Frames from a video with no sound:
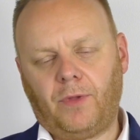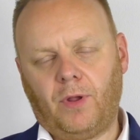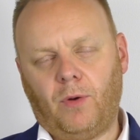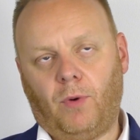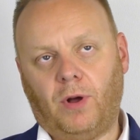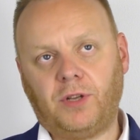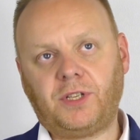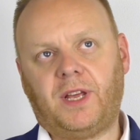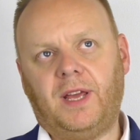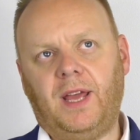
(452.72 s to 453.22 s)

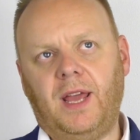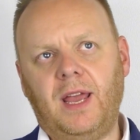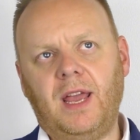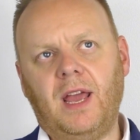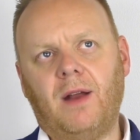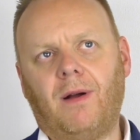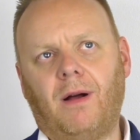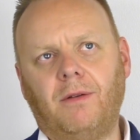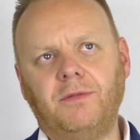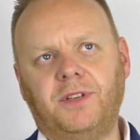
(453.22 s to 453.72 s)
What's
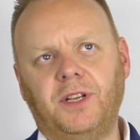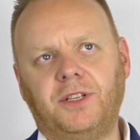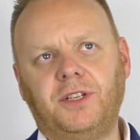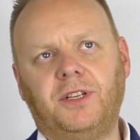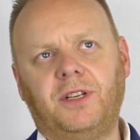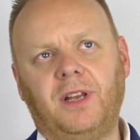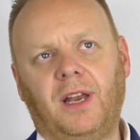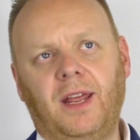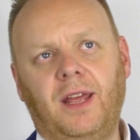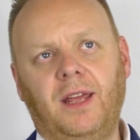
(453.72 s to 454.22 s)
key around
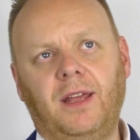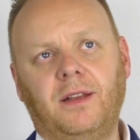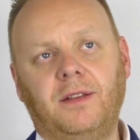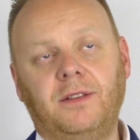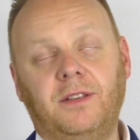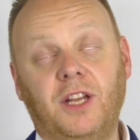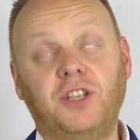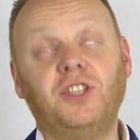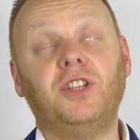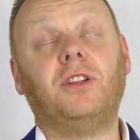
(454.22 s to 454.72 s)

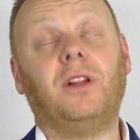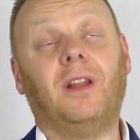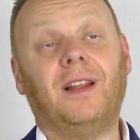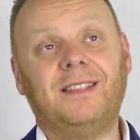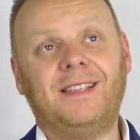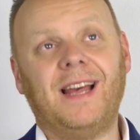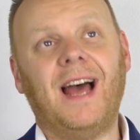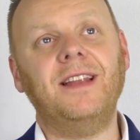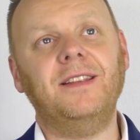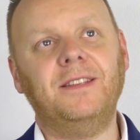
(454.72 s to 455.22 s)
digitally digital
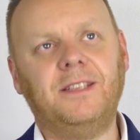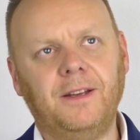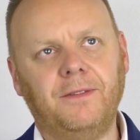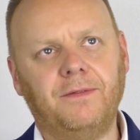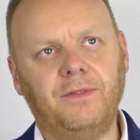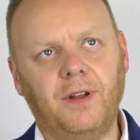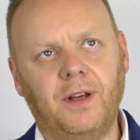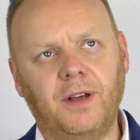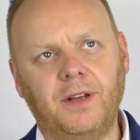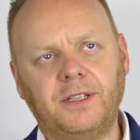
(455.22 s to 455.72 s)

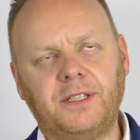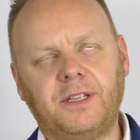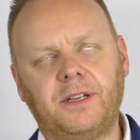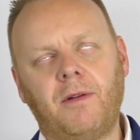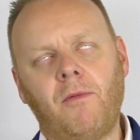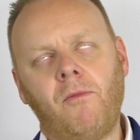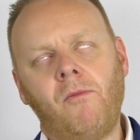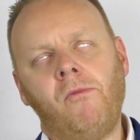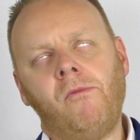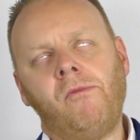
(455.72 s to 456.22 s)

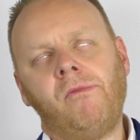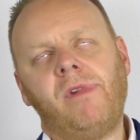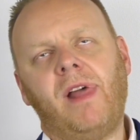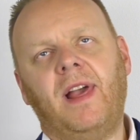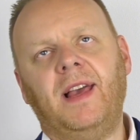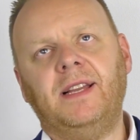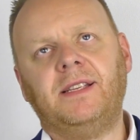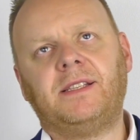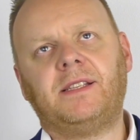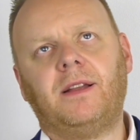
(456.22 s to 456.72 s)
attentiveness
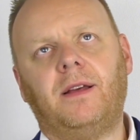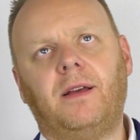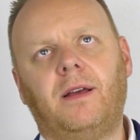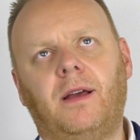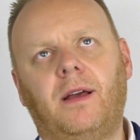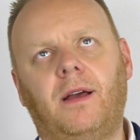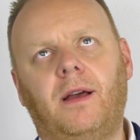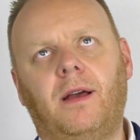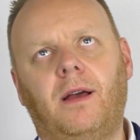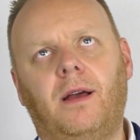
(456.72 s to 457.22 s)
is
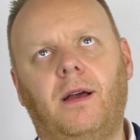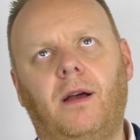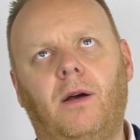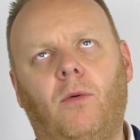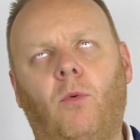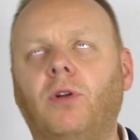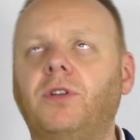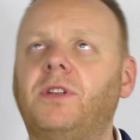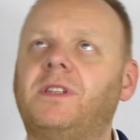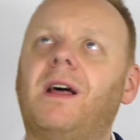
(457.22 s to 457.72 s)

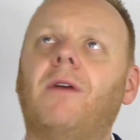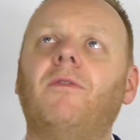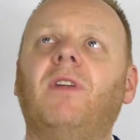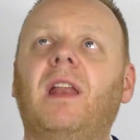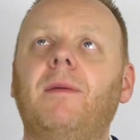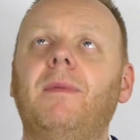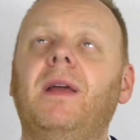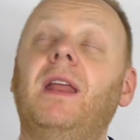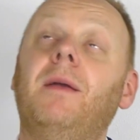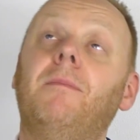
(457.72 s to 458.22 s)
what does that
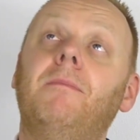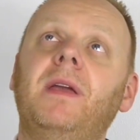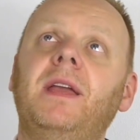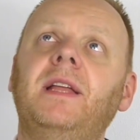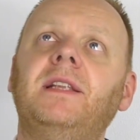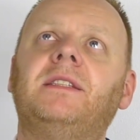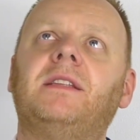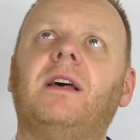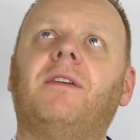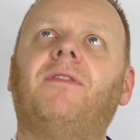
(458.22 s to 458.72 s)
really mean? It
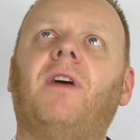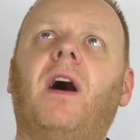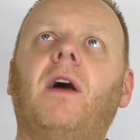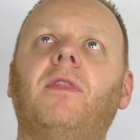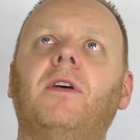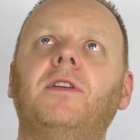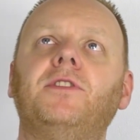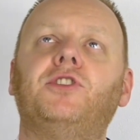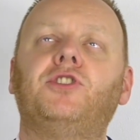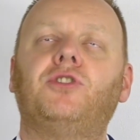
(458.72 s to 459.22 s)
means the
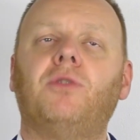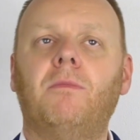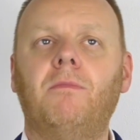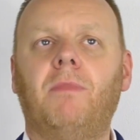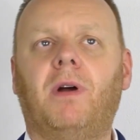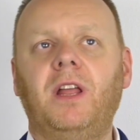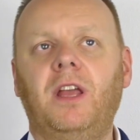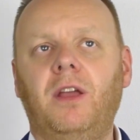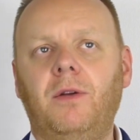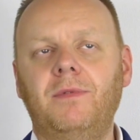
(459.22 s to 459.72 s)
fact that
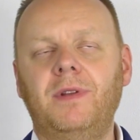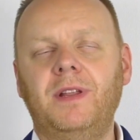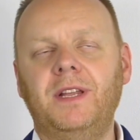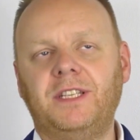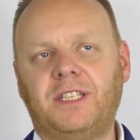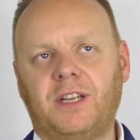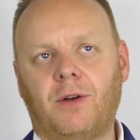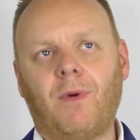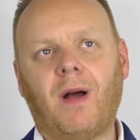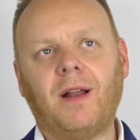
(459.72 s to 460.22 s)
somebody who
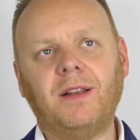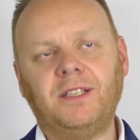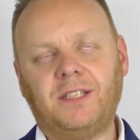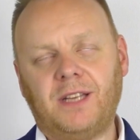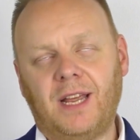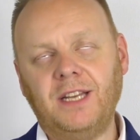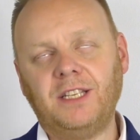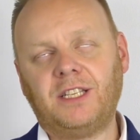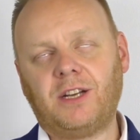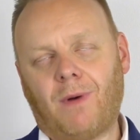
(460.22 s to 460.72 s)
needs to
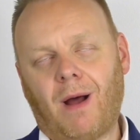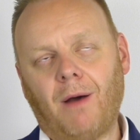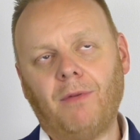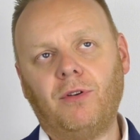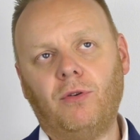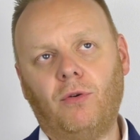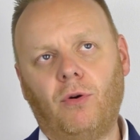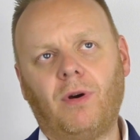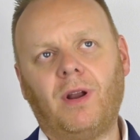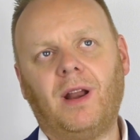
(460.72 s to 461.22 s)
rant, interact
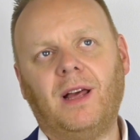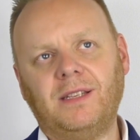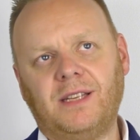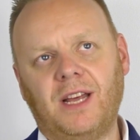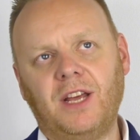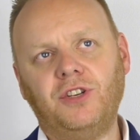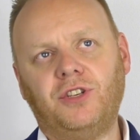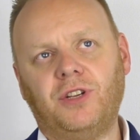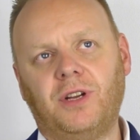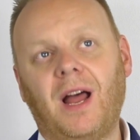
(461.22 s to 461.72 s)
with an
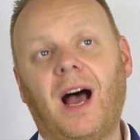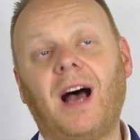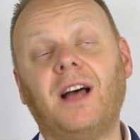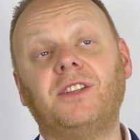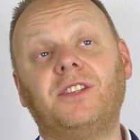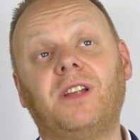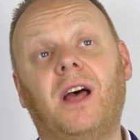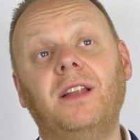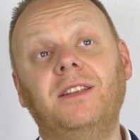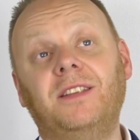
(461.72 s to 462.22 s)
organisation
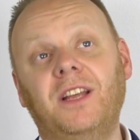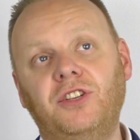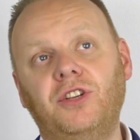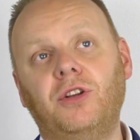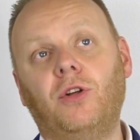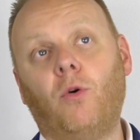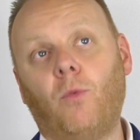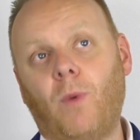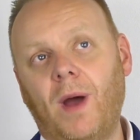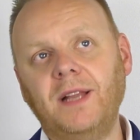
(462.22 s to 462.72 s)
has a
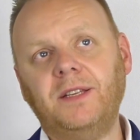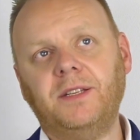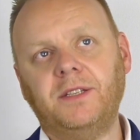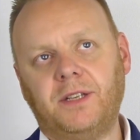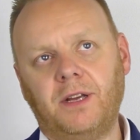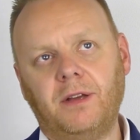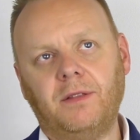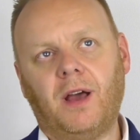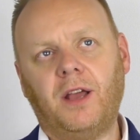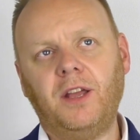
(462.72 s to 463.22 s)
digital way to
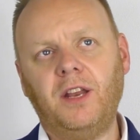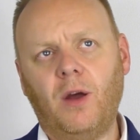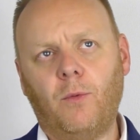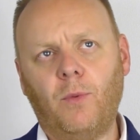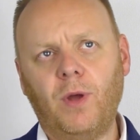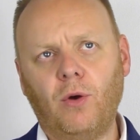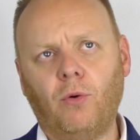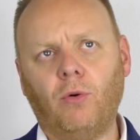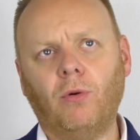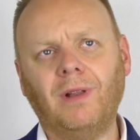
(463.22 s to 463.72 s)
do that. You know,
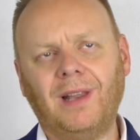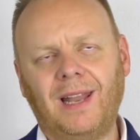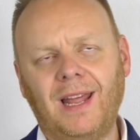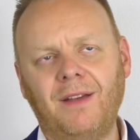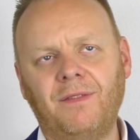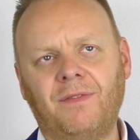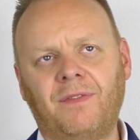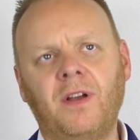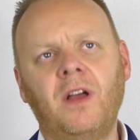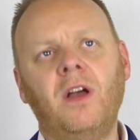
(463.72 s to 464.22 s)
we all
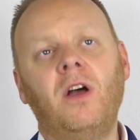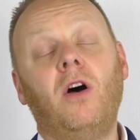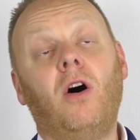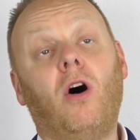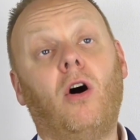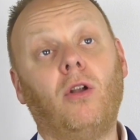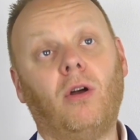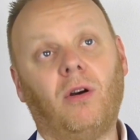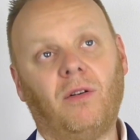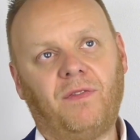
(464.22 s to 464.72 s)
live
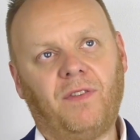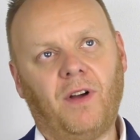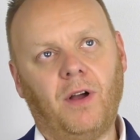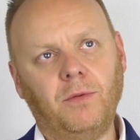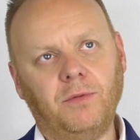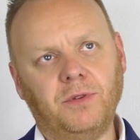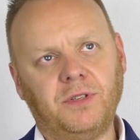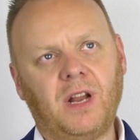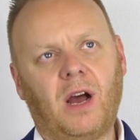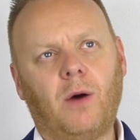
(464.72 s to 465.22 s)
on our
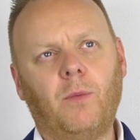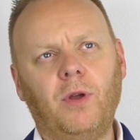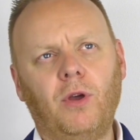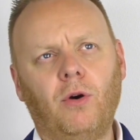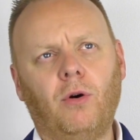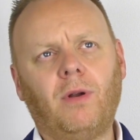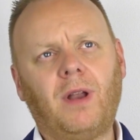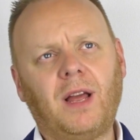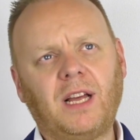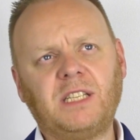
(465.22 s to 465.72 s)
phones now. We
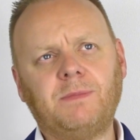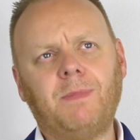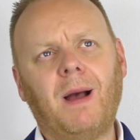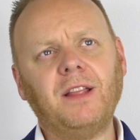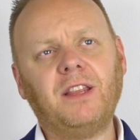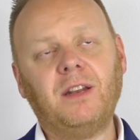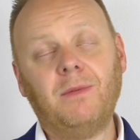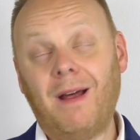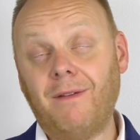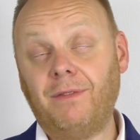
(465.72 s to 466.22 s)
all
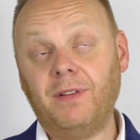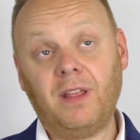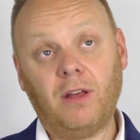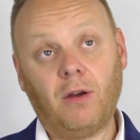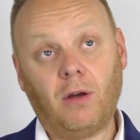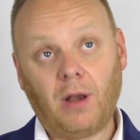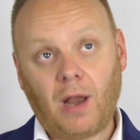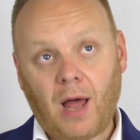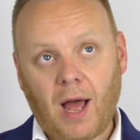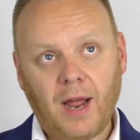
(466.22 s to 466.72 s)
expect to do
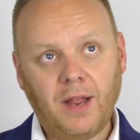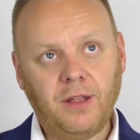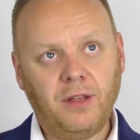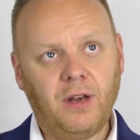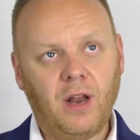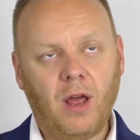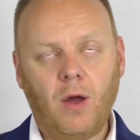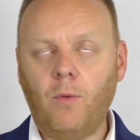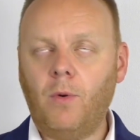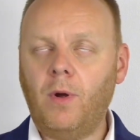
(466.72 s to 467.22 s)
everything online.
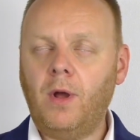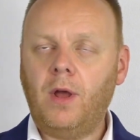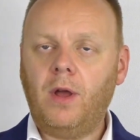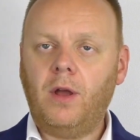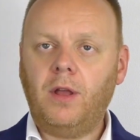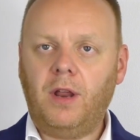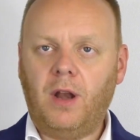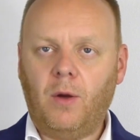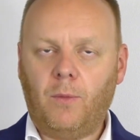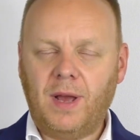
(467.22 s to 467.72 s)
You know,
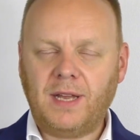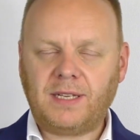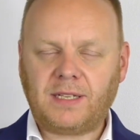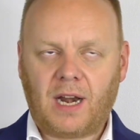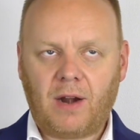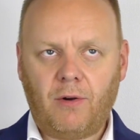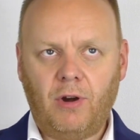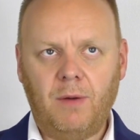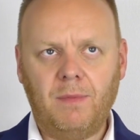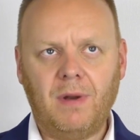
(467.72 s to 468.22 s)
you know, we're
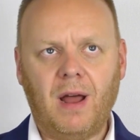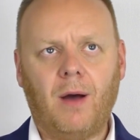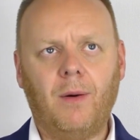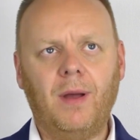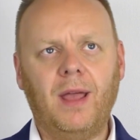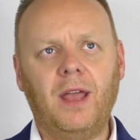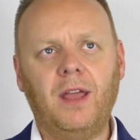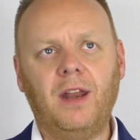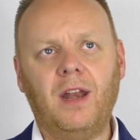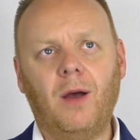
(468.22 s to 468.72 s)
sat in a room now
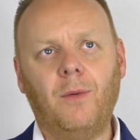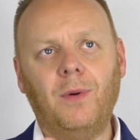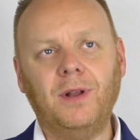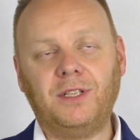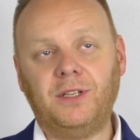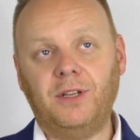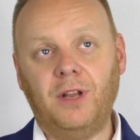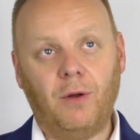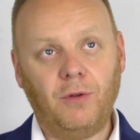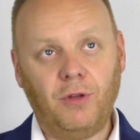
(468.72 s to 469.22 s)
here. You know,
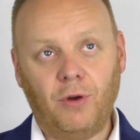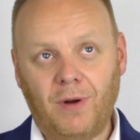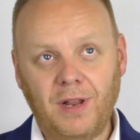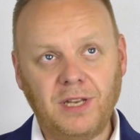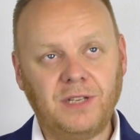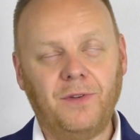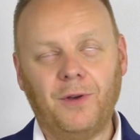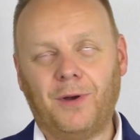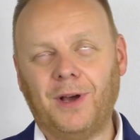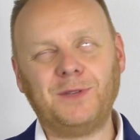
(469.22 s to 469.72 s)
you know, your
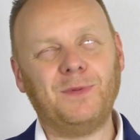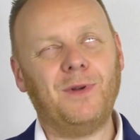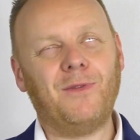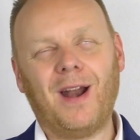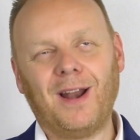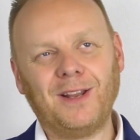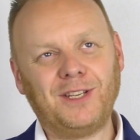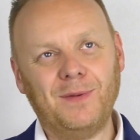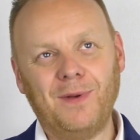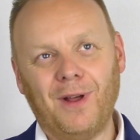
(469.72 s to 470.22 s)
interview questions we're
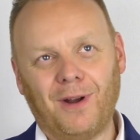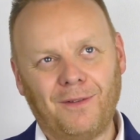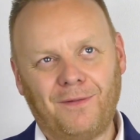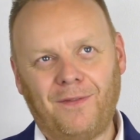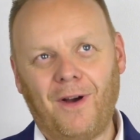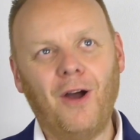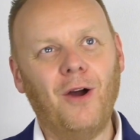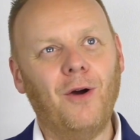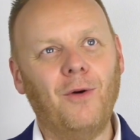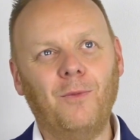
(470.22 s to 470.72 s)
relatively on a
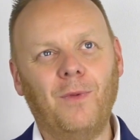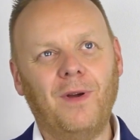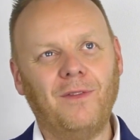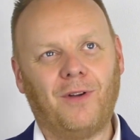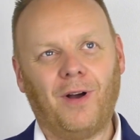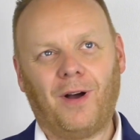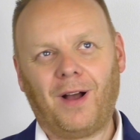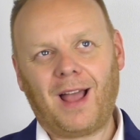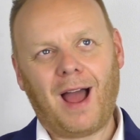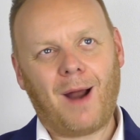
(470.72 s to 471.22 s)
phone.
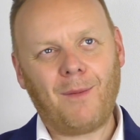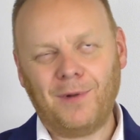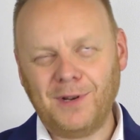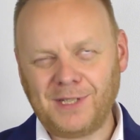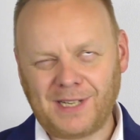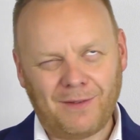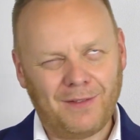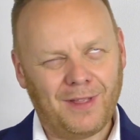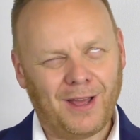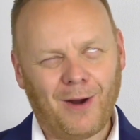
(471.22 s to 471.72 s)
We've got
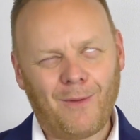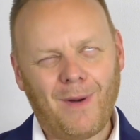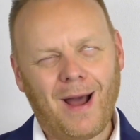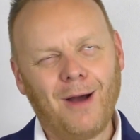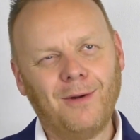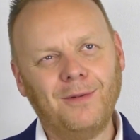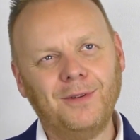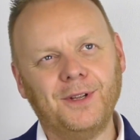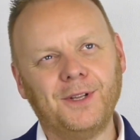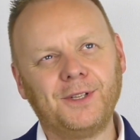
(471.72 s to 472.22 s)
cameras and everything
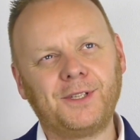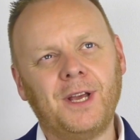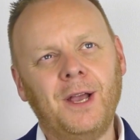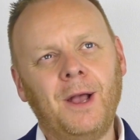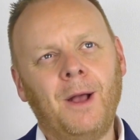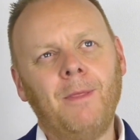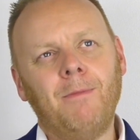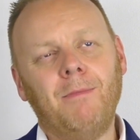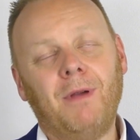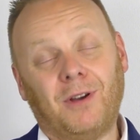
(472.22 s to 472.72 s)
around
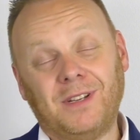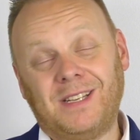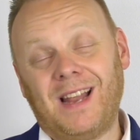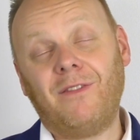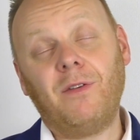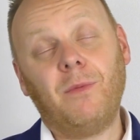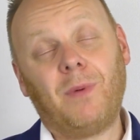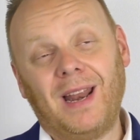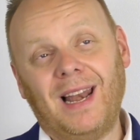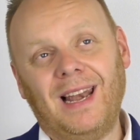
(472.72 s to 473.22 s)
us because
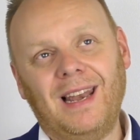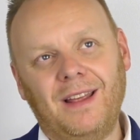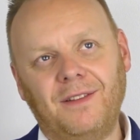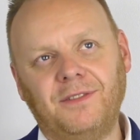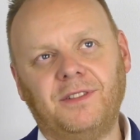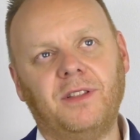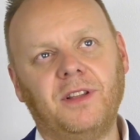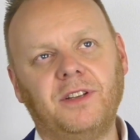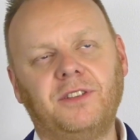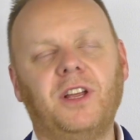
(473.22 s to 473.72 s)
everybody
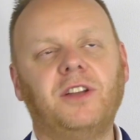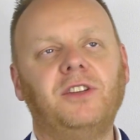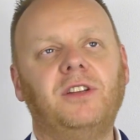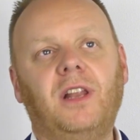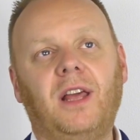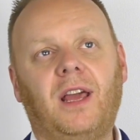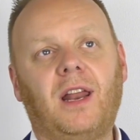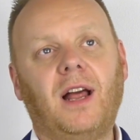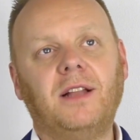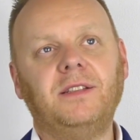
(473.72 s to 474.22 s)
lives in this
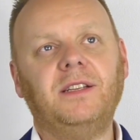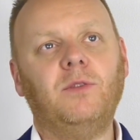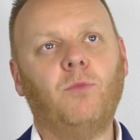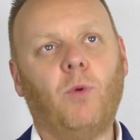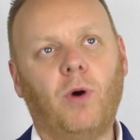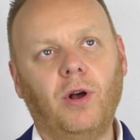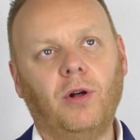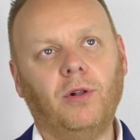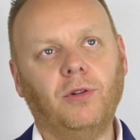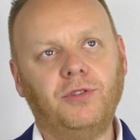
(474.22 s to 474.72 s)
digitally connected
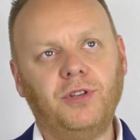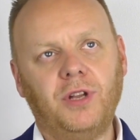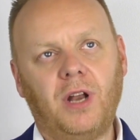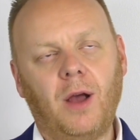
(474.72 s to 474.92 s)
world.